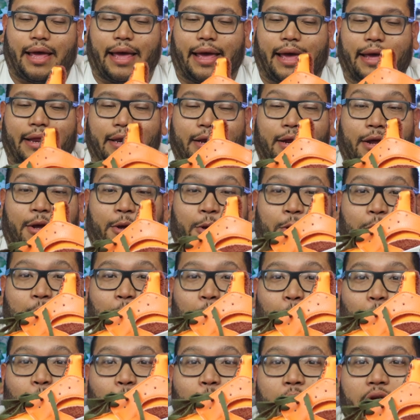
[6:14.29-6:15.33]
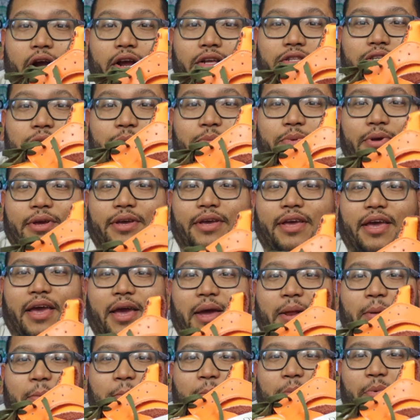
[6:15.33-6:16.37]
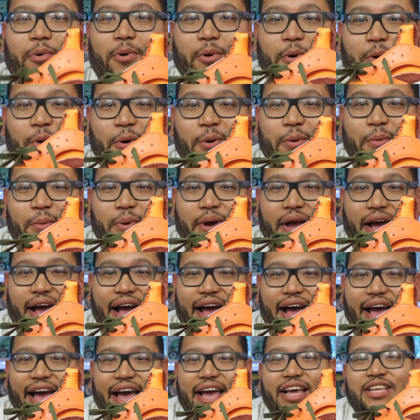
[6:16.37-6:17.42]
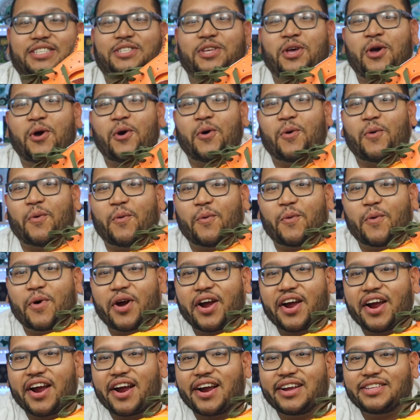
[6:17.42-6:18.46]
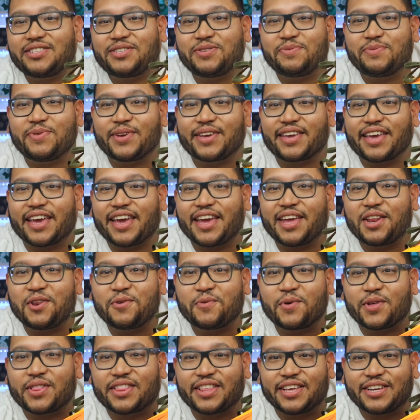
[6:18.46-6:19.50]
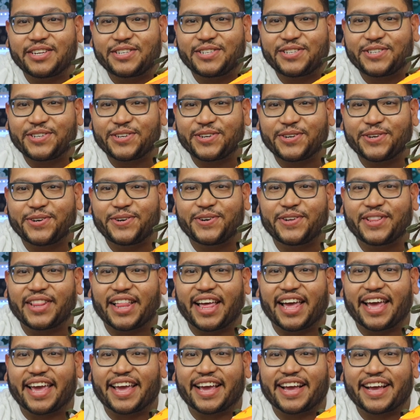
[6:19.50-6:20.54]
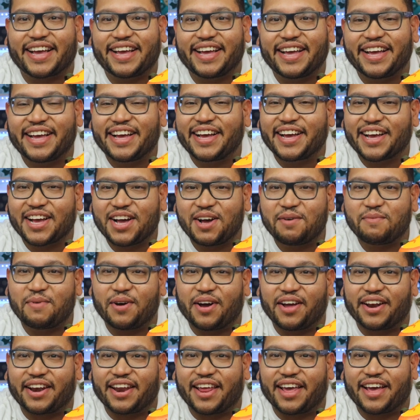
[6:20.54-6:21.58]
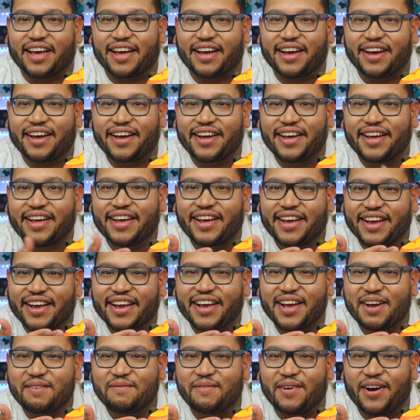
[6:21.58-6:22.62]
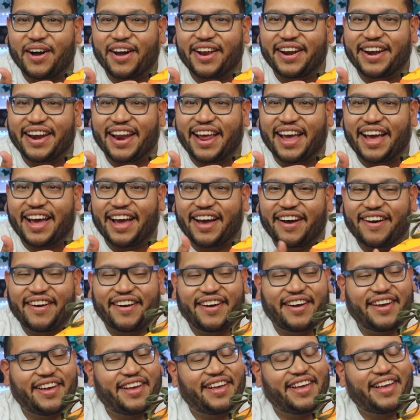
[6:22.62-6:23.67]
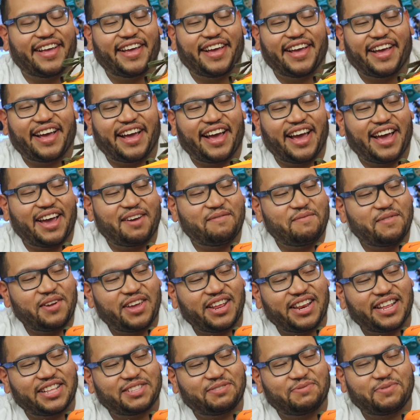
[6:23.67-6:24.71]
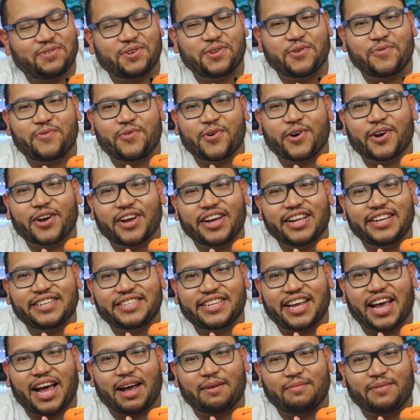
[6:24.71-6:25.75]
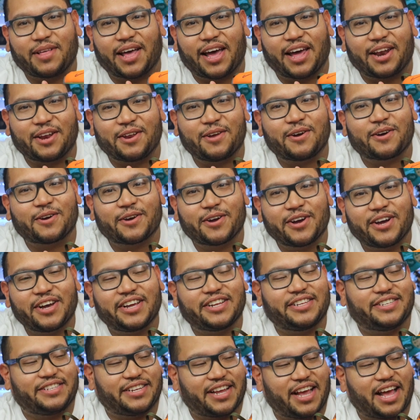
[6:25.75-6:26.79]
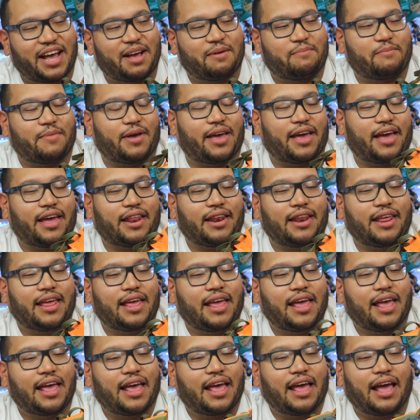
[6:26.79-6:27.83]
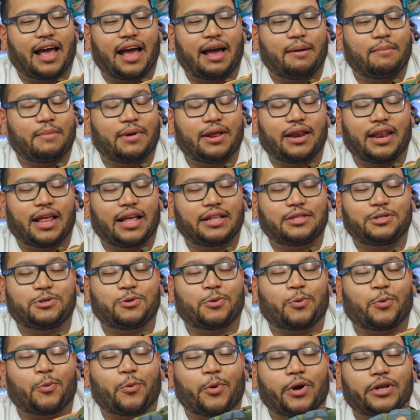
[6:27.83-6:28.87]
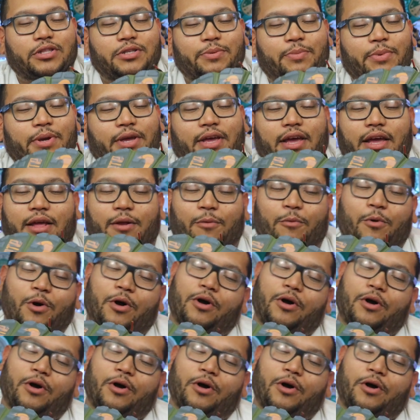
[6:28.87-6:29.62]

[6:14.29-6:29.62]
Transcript: And you know, where to begin. Boom, guys. Where to begin with this shoe? Like, come on now. Come on now. I mean, it's beautiful. Good job, Dario. Good job, man. I mean, let's, where to begin?